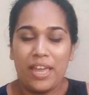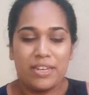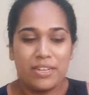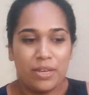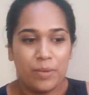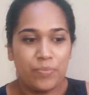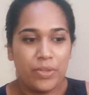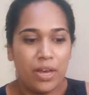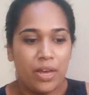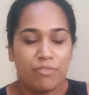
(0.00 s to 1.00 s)
And
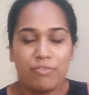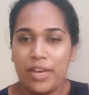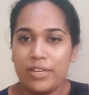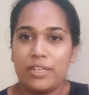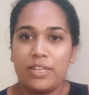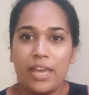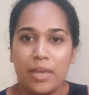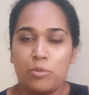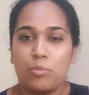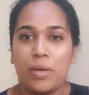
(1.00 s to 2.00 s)
I finally
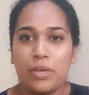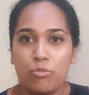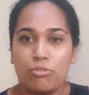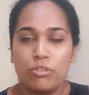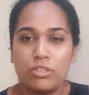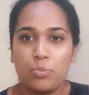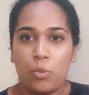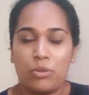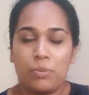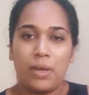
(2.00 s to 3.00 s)
came to my usual
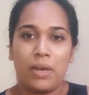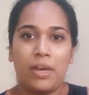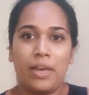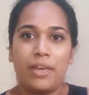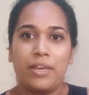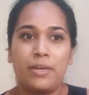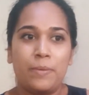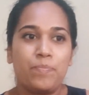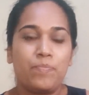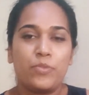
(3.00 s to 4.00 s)
spot where I
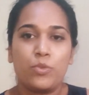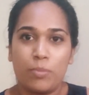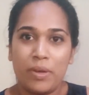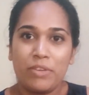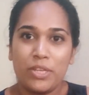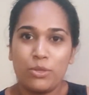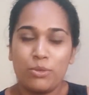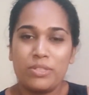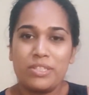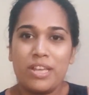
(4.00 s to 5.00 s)
do my
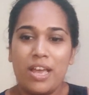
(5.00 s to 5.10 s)
videos.